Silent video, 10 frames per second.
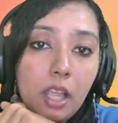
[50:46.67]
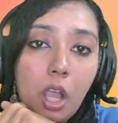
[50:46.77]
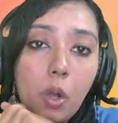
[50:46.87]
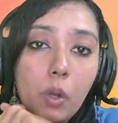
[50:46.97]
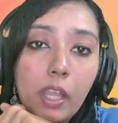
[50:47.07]

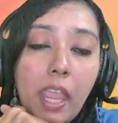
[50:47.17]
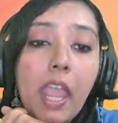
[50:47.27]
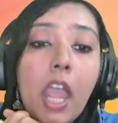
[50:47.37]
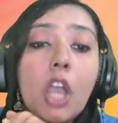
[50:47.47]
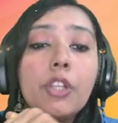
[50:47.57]
Okay,
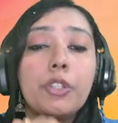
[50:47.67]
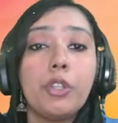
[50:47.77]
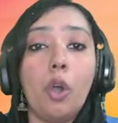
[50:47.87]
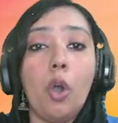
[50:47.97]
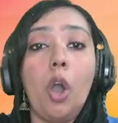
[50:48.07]

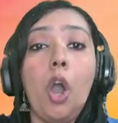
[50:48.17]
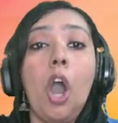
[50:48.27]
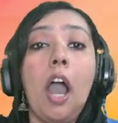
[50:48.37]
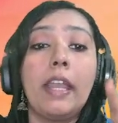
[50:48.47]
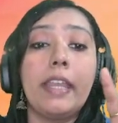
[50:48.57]
so
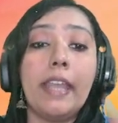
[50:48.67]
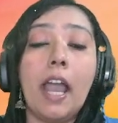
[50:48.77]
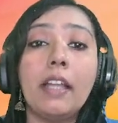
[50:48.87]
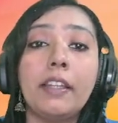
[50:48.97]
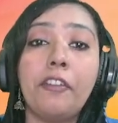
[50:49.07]

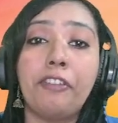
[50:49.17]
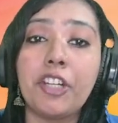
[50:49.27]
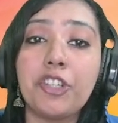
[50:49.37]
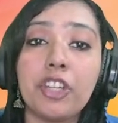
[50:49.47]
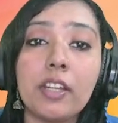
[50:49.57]
here the
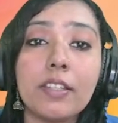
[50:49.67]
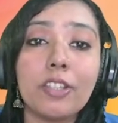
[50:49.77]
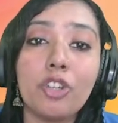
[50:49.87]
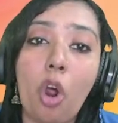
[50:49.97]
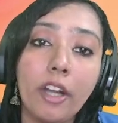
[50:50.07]
friction is
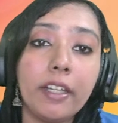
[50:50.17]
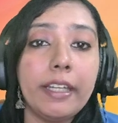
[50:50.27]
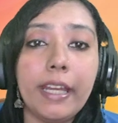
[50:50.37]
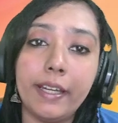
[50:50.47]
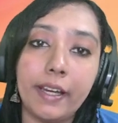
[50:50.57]
not
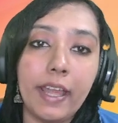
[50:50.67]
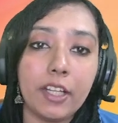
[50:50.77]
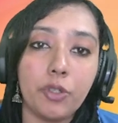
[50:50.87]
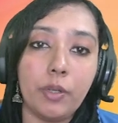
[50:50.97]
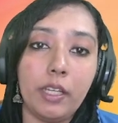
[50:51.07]
needed
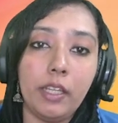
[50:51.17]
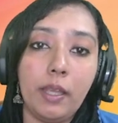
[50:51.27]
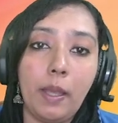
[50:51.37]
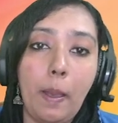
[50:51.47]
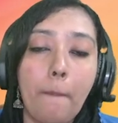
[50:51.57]
actually.
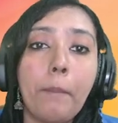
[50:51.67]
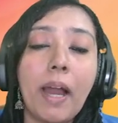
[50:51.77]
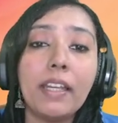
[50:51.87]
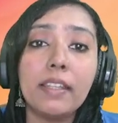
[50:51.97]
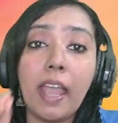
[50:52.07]

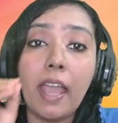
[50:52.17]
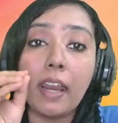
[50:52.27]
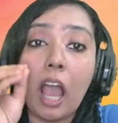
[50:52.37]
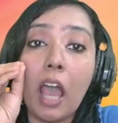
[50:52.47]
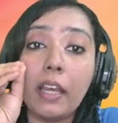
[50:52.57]
But there
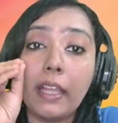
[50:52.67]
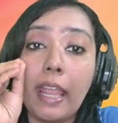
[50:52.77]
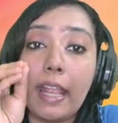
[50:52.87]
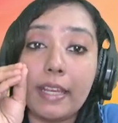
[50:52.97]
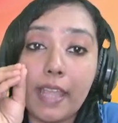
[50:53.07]
are
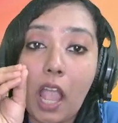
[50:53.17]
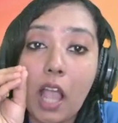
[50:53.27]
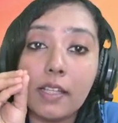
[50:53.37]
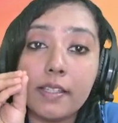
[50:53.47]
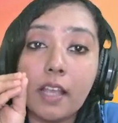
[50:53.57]

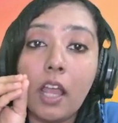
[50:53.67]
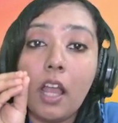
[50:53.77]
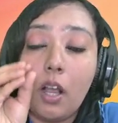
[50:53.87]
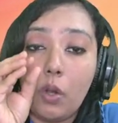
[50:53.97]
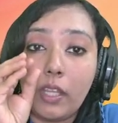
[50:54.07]
areas,
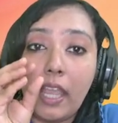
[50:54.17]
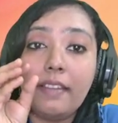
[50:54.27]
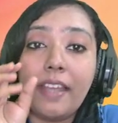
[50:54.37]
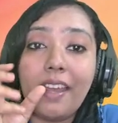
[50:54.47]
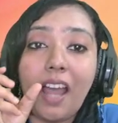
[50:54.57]
okay,
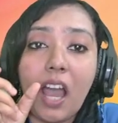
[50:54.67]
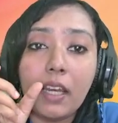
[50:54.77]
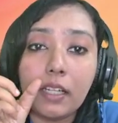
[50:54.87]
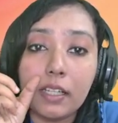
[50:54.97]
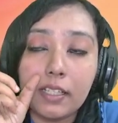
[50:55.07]
there are
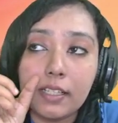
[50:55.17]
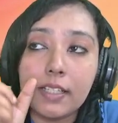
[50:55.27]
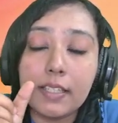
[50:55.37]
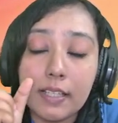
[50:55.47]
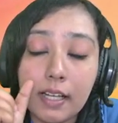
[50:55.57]

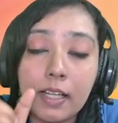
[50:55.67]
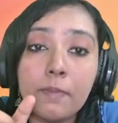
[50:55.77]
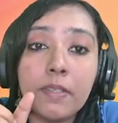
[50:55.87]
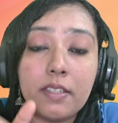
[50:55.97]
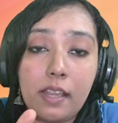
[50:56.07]

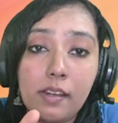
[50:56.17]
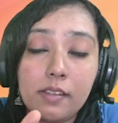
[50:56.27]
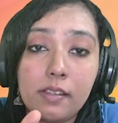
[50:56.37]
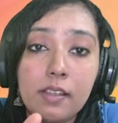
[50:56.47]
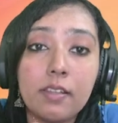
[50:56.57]

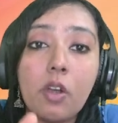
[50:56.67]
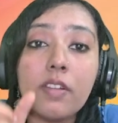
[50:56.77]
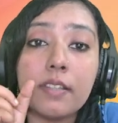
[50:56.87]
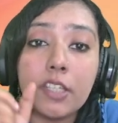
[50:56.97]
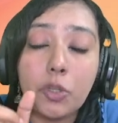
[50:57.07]
circumstances or
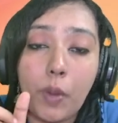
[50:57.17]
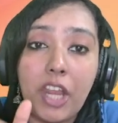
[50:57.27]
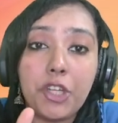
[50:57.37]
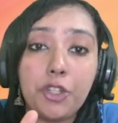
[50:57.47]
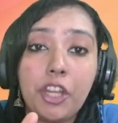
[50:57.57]

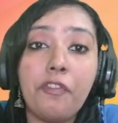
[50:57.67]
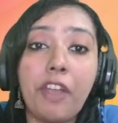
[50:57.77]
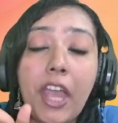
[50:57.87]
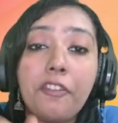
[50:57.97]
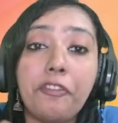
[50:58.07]
situation
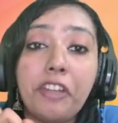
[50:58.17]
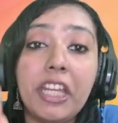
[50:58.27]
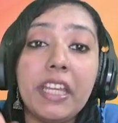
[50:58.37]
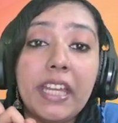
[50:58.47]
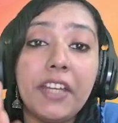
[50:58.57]
where
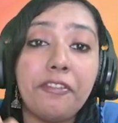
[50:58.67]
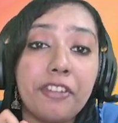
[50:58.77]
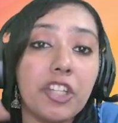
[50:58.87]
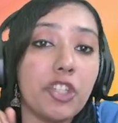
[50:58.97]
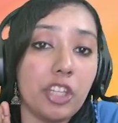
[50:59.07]
we need
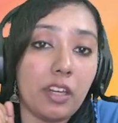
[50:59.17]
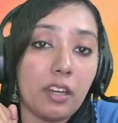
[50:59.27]
friction.